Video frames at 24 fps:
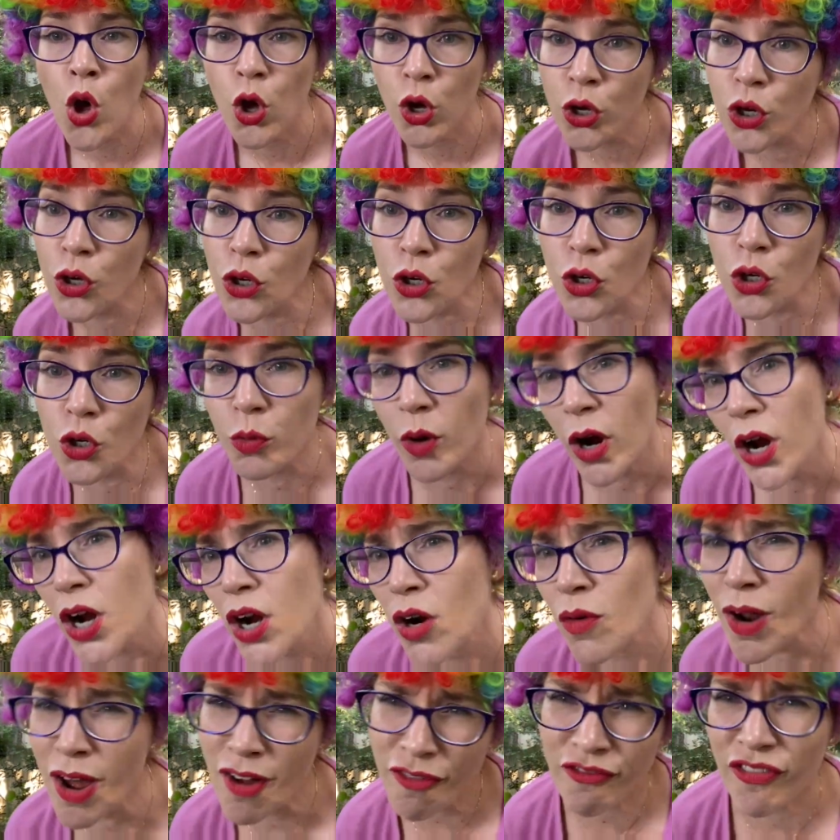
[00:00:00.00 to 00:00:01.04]
Who
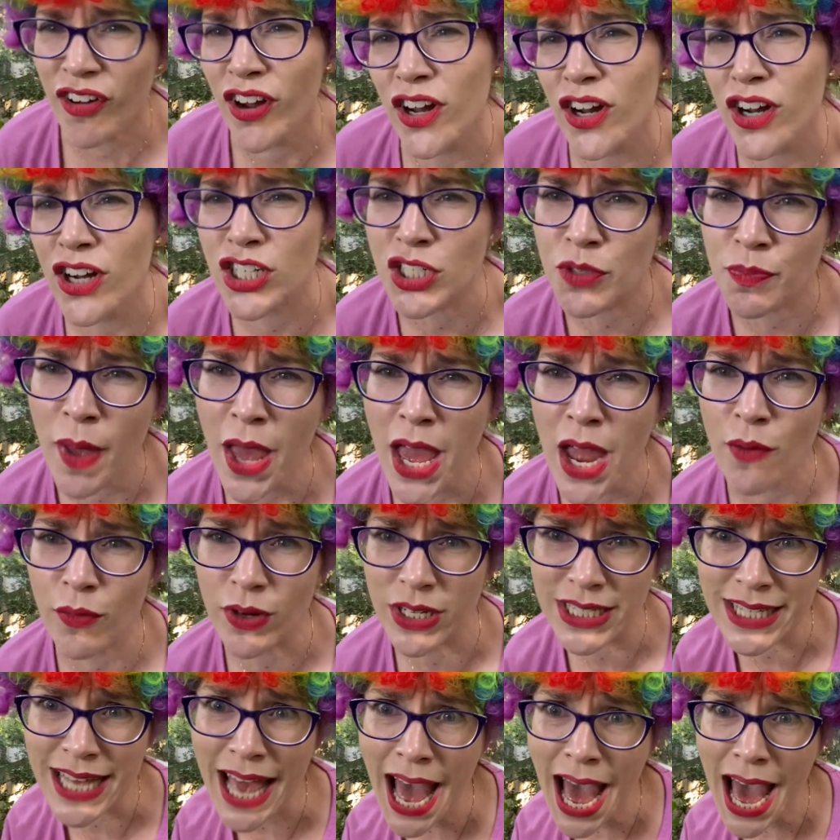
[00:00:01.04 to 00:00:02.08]
were our first
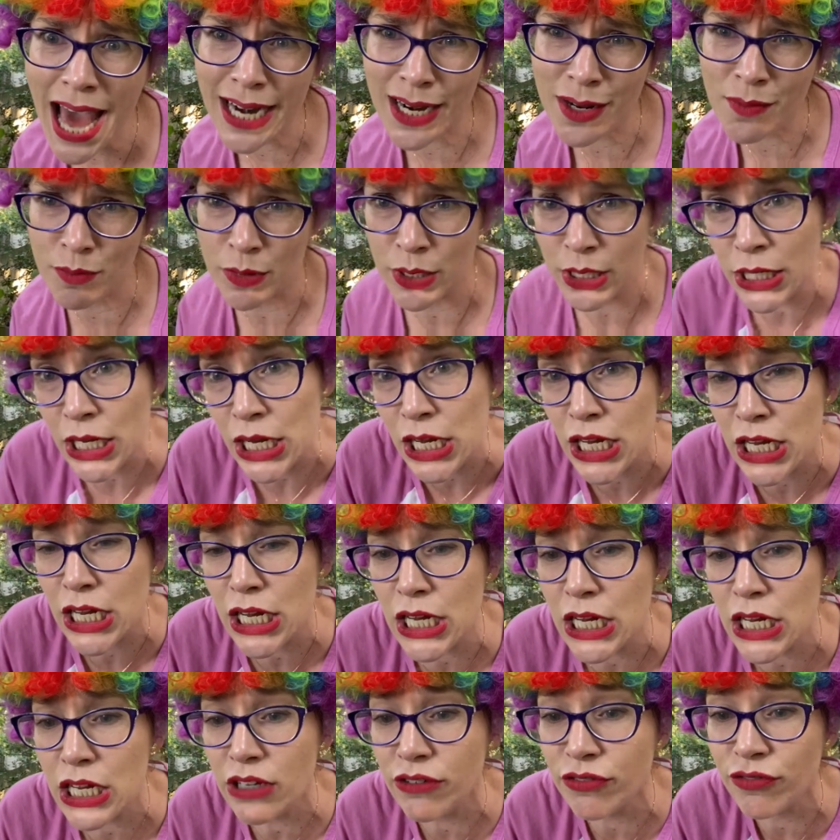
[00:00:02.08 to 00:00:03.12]
parents, Adam and
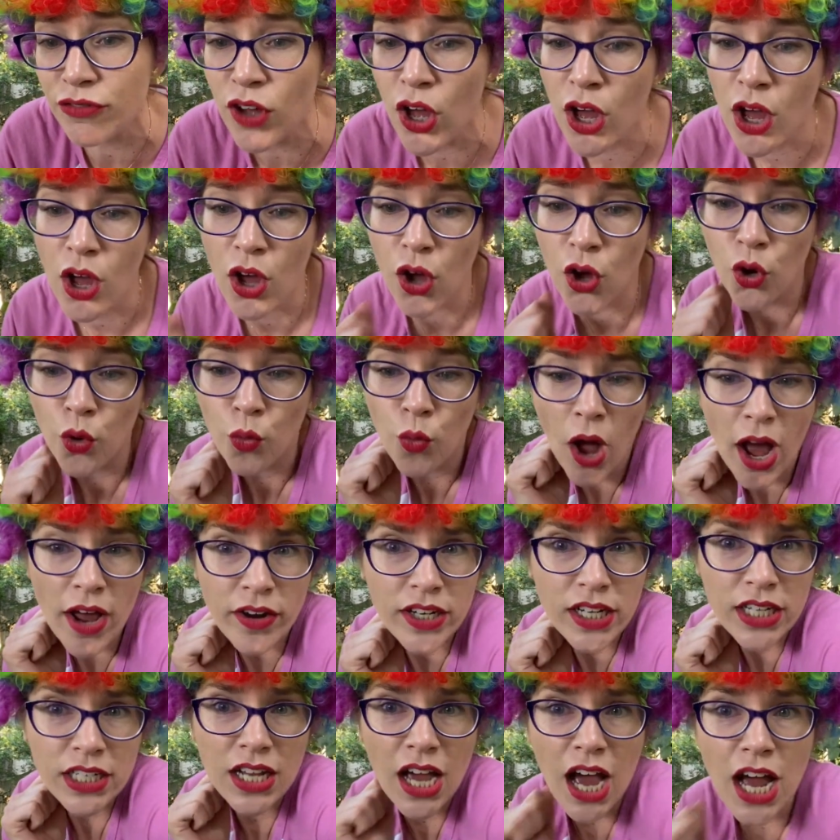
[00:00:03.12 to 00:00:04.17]
Eve? How
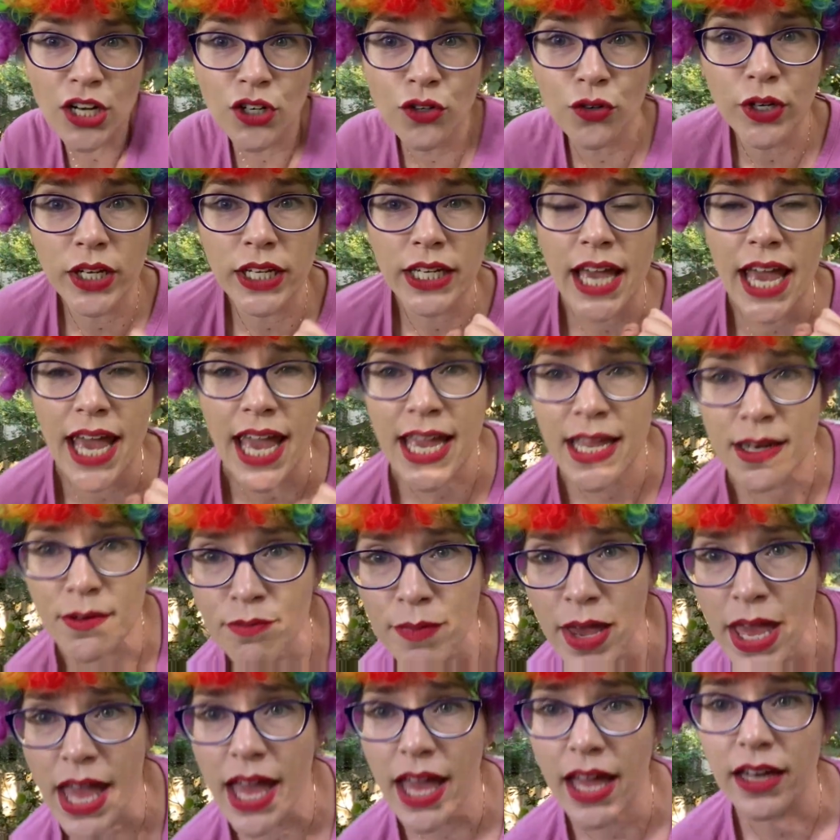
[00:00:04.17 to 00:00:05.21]
did God create
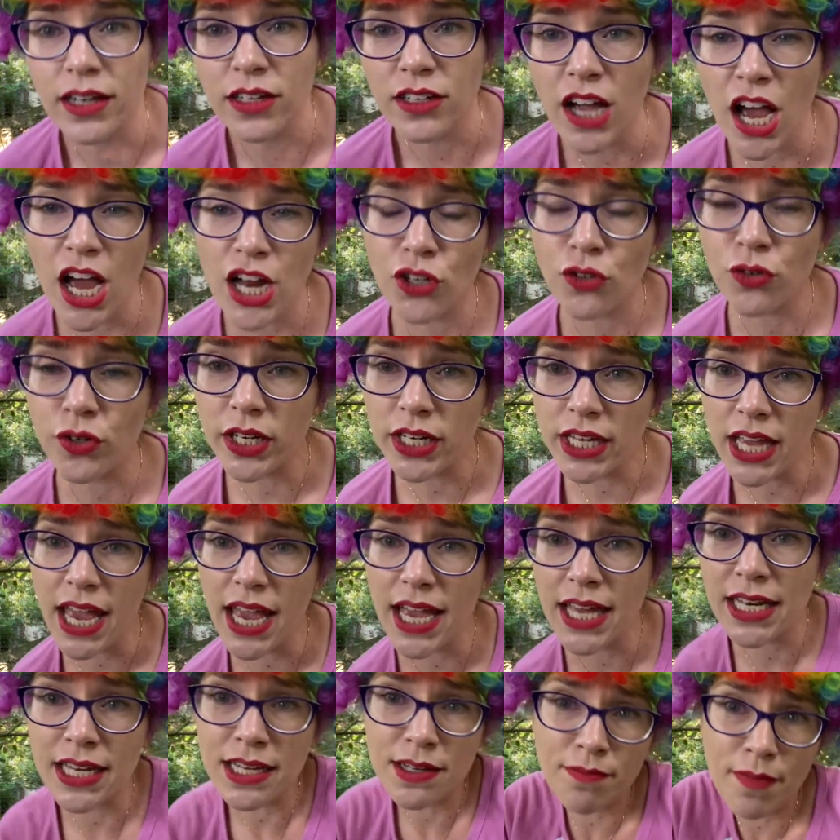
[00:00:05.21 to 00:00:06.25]
man? God
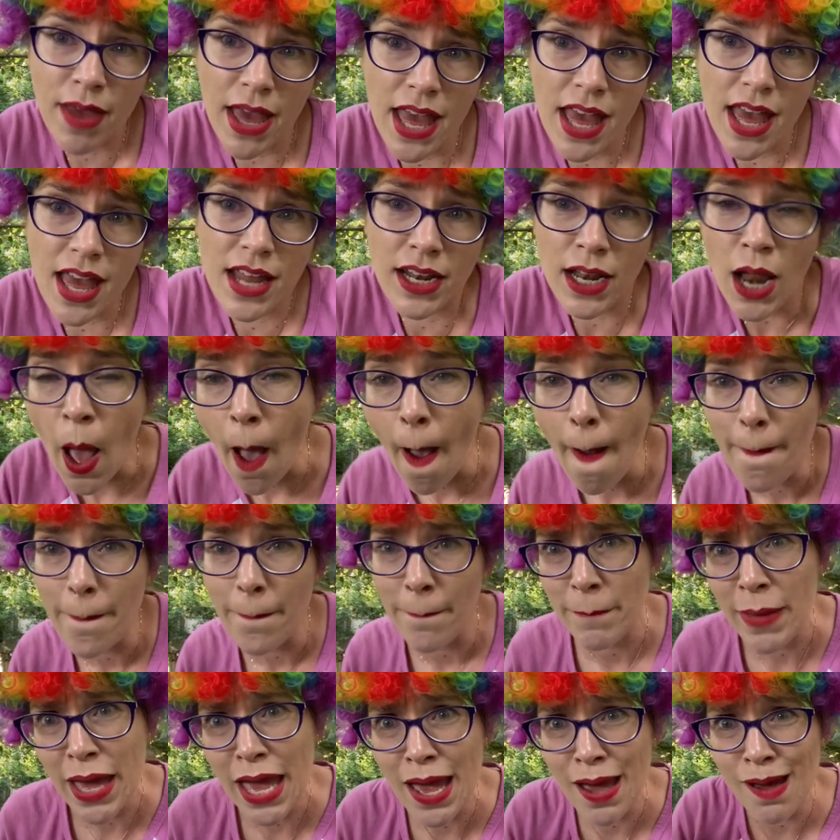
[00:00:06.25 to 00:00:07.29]
created man,
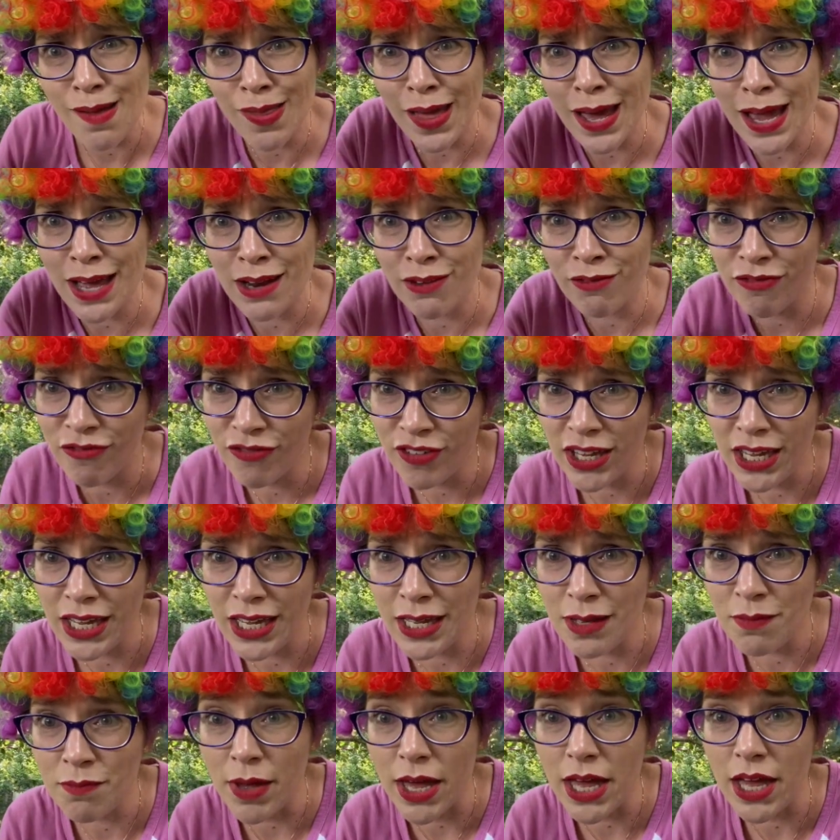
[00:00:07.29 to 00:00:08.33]
male and
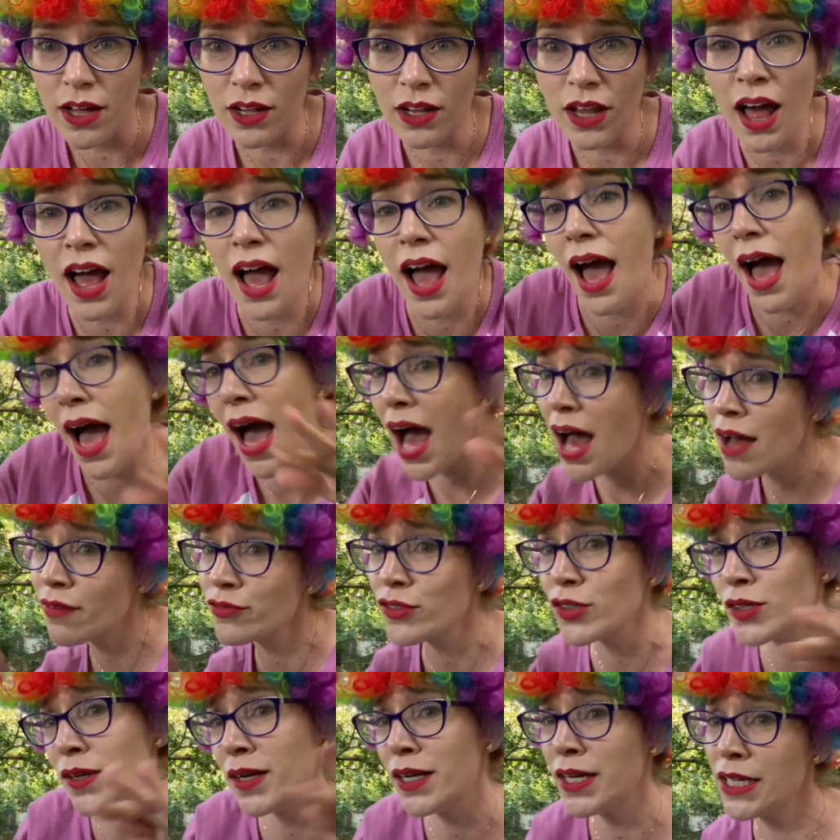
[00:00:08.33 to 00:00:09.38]
female,
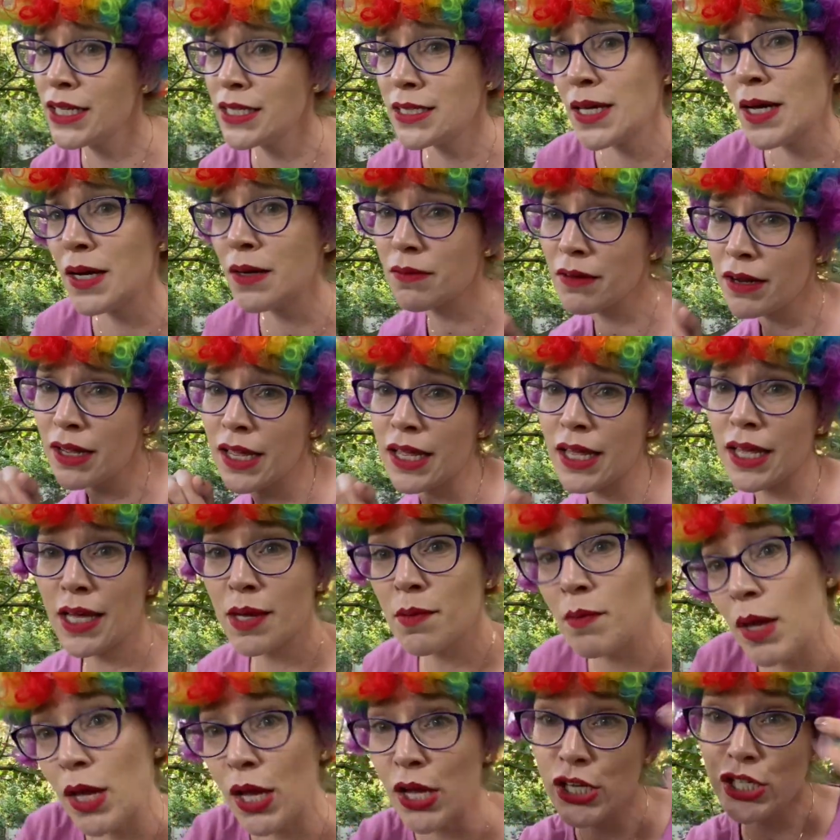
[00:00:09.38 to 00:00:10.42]
after his own
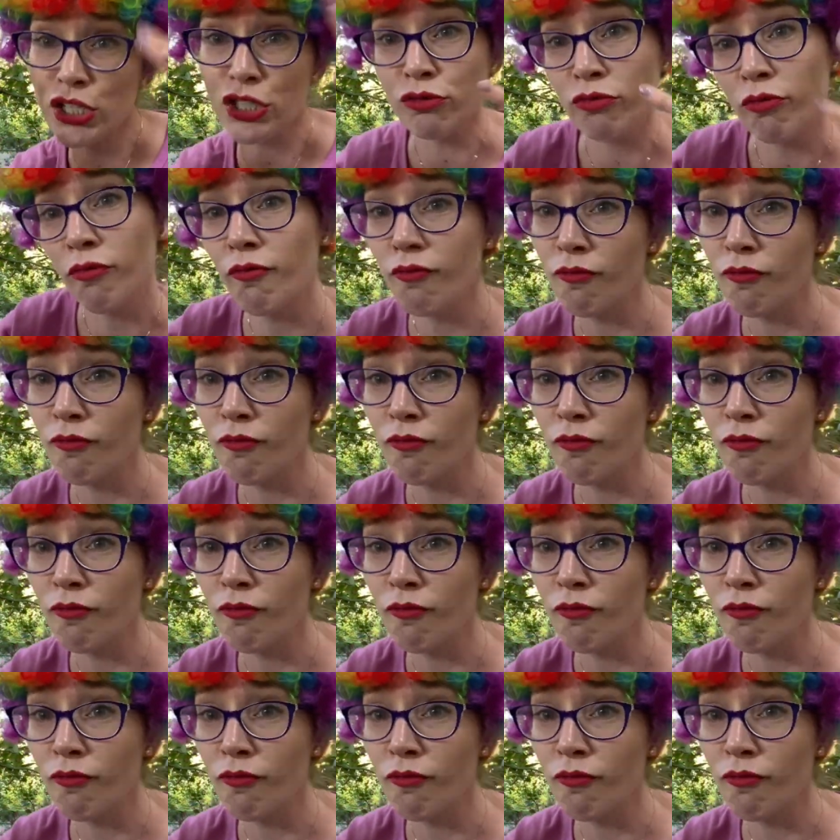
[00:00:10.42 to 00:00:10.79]
image.